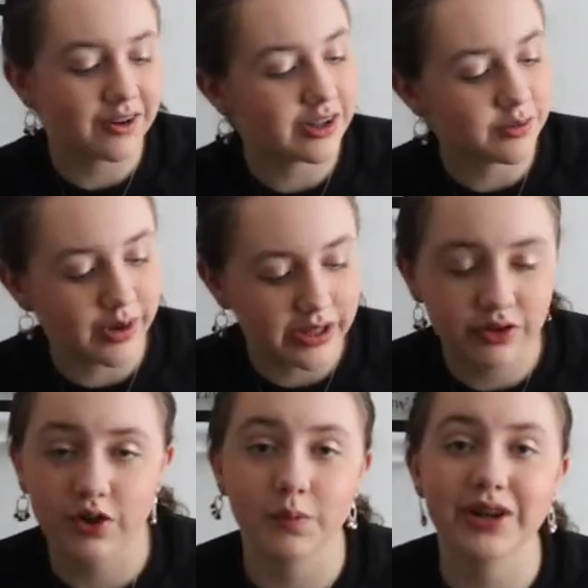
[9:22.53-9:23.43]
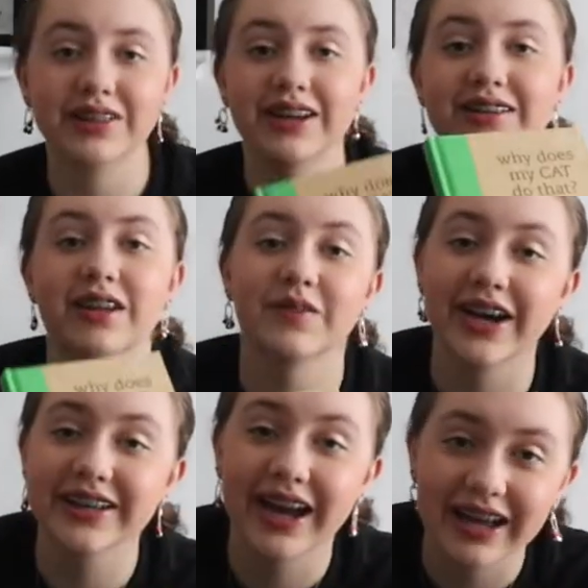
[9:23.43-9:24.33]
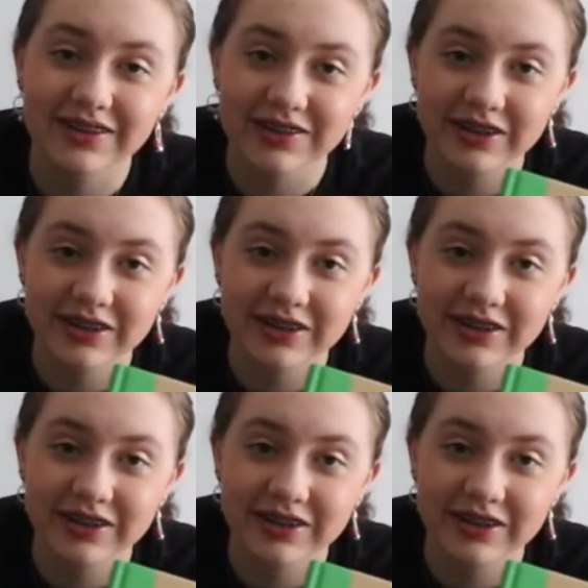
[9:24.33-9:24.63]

already read so many things that my cats